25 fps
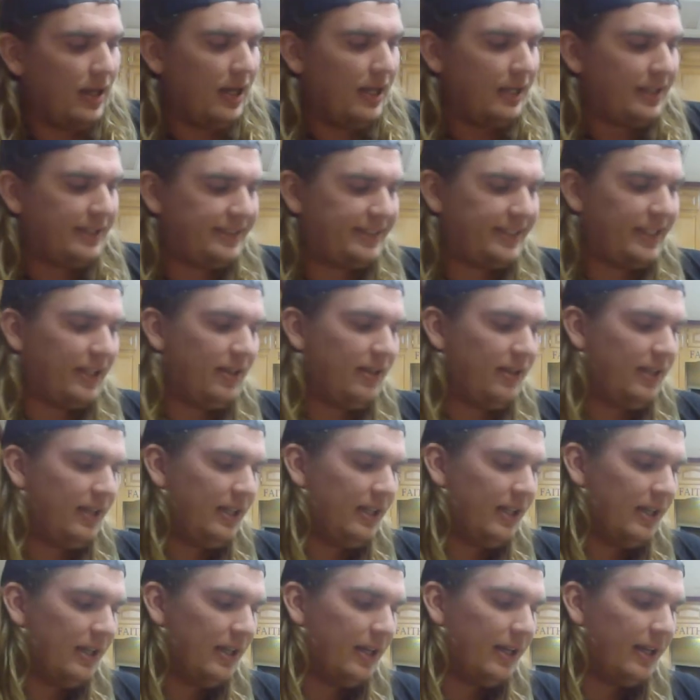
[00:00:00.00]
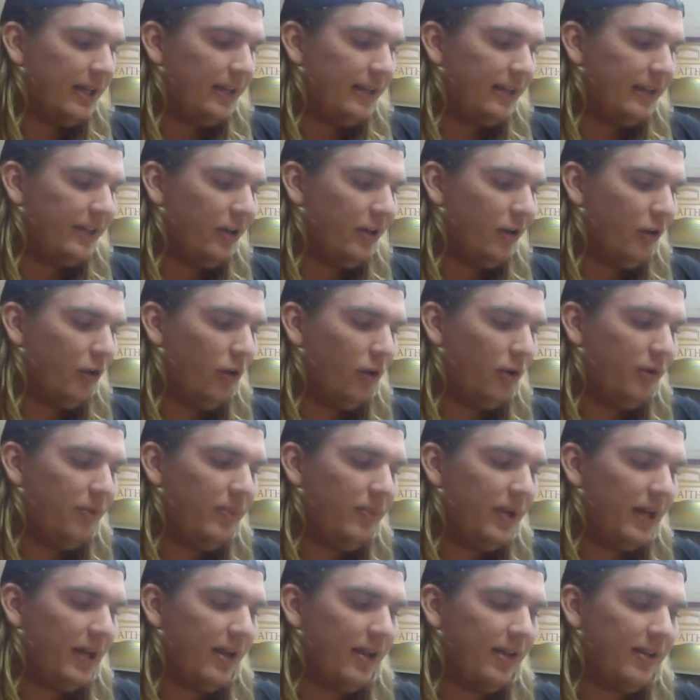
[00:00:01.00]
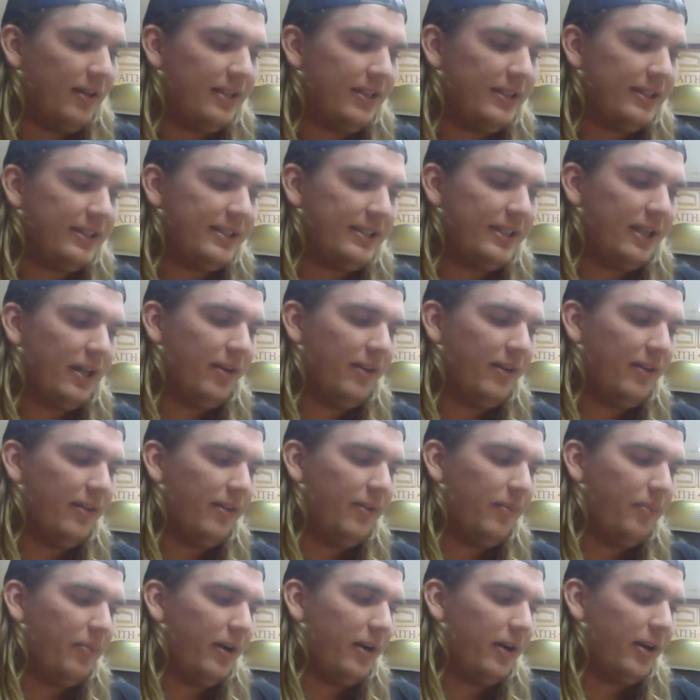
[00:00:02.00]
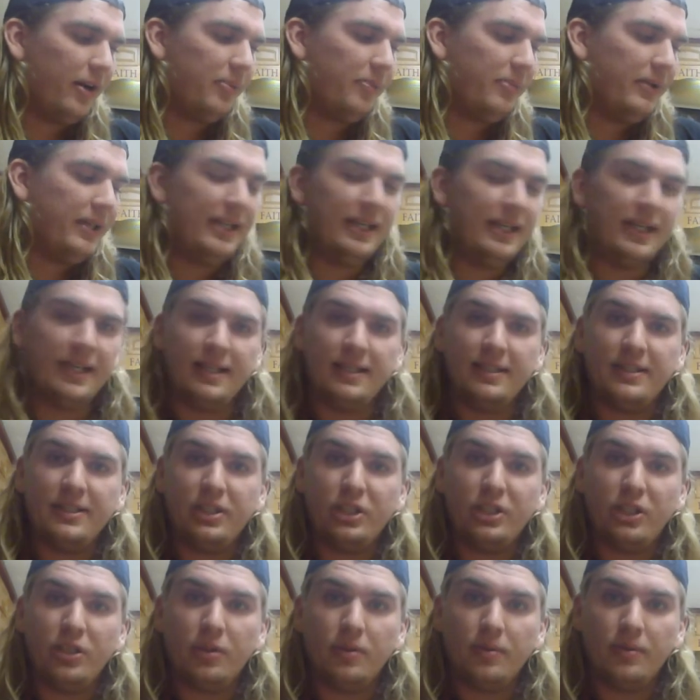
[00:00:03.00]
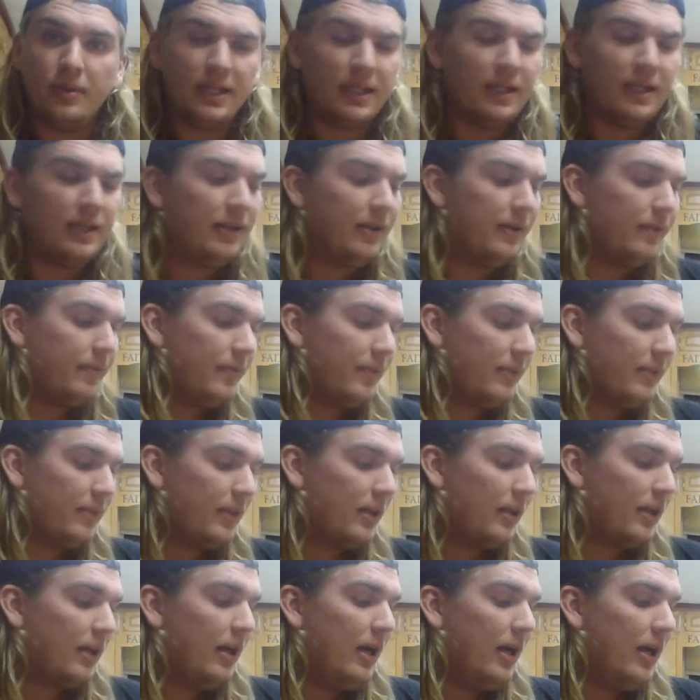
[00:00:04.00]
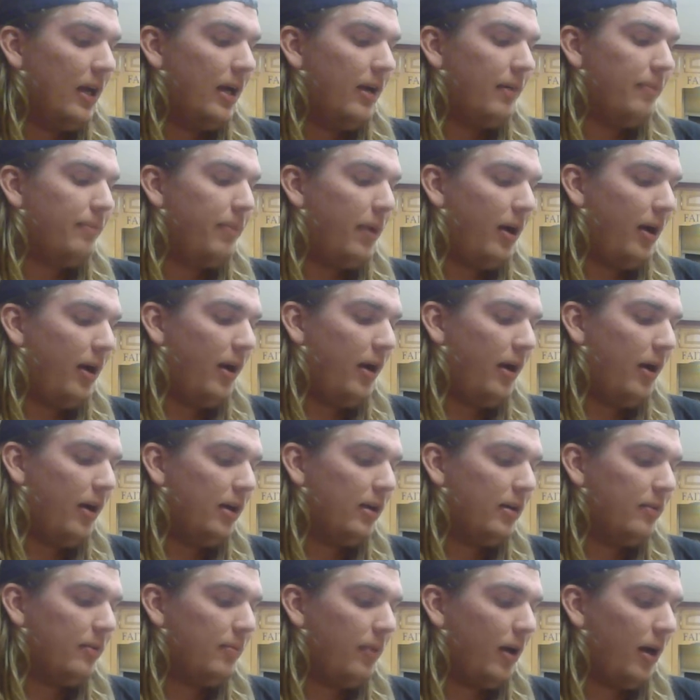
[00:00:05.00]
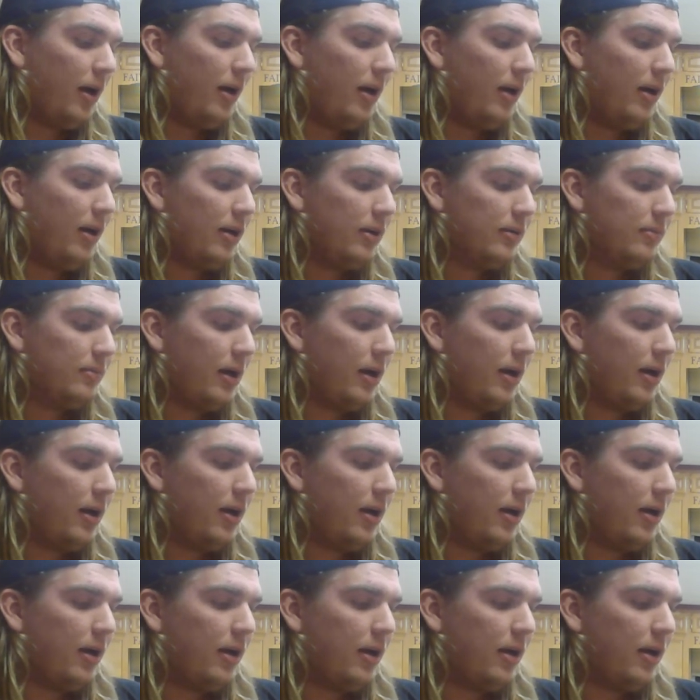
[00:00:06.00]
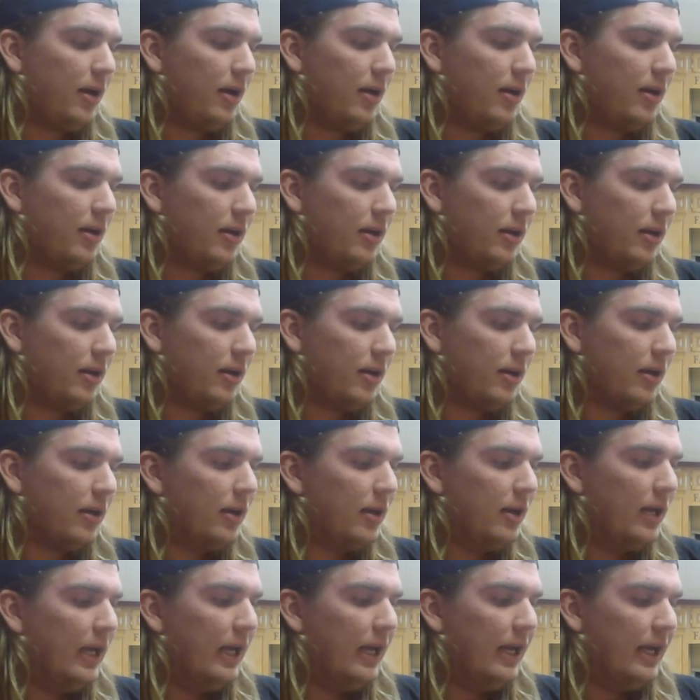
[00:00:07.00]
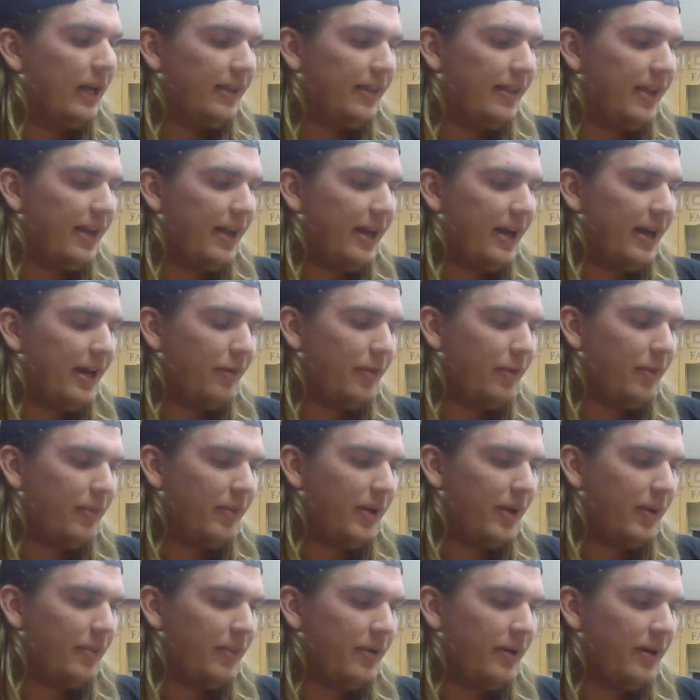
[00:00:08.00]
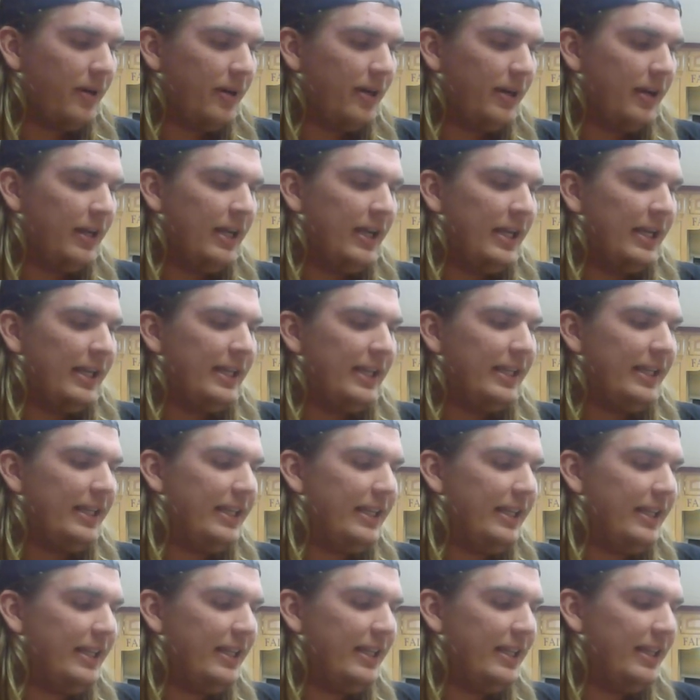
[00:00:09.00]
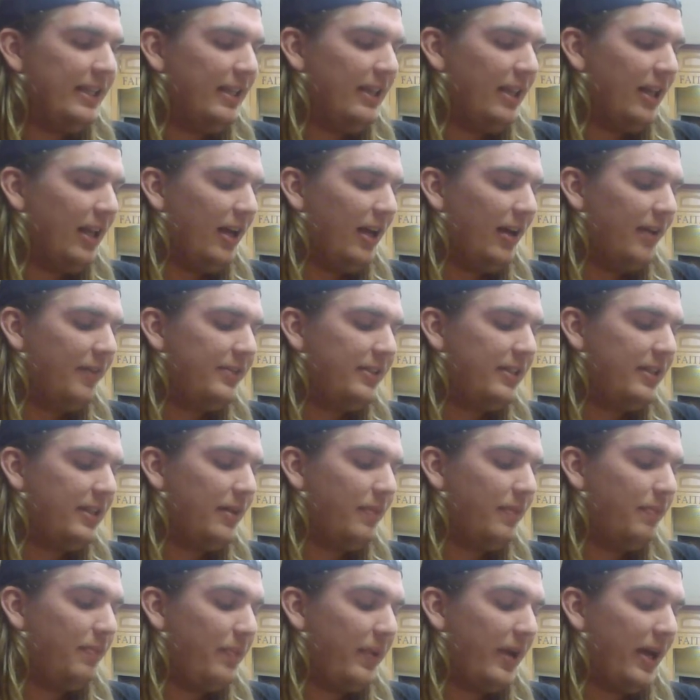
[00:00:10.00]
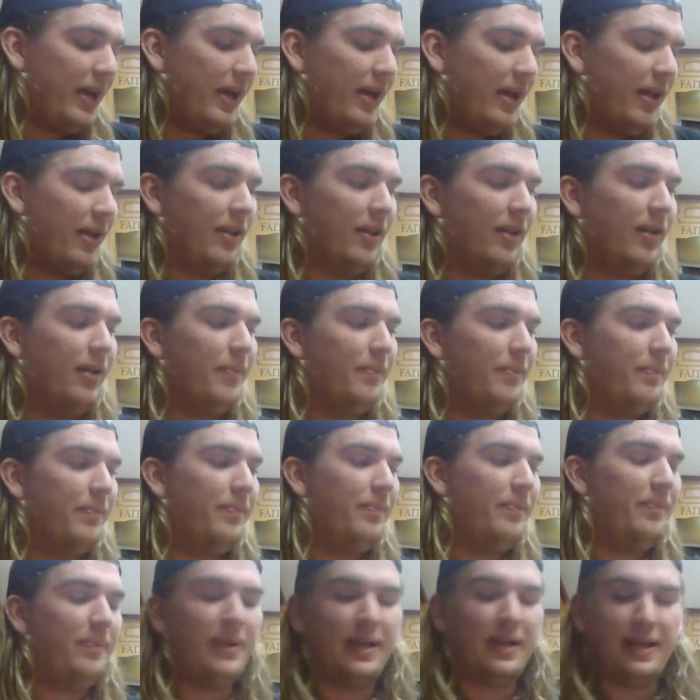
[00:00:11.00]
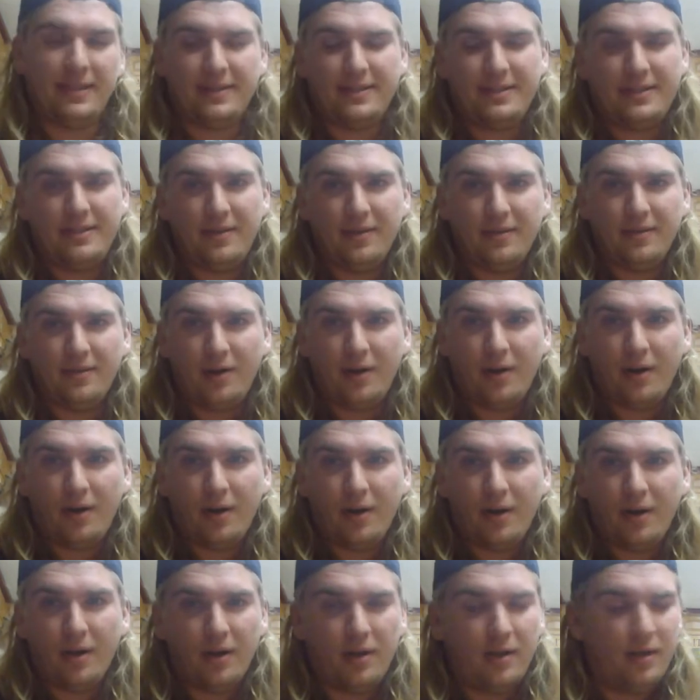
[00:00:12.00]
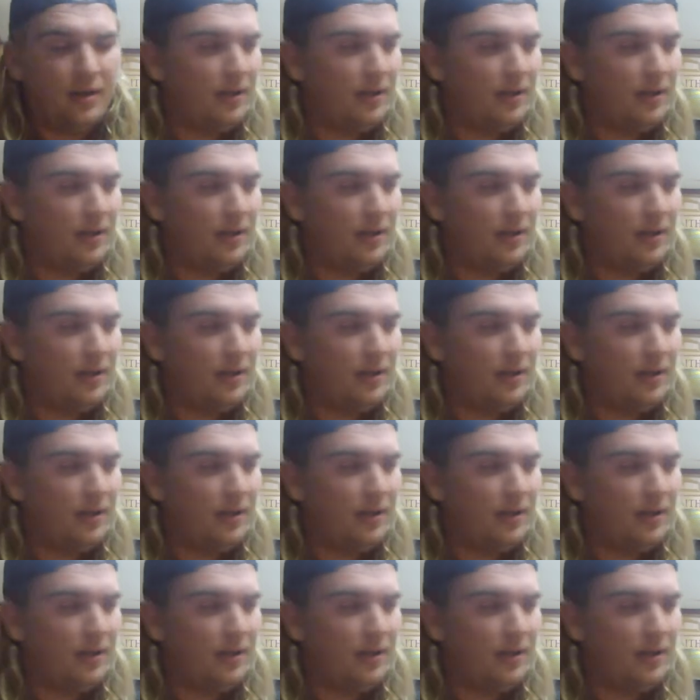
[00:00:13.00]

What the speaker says: Suddenly, the old bell in the center of the park begins to ring. Bong, bong, bong. And then I remember, Ian loves the bell best of all.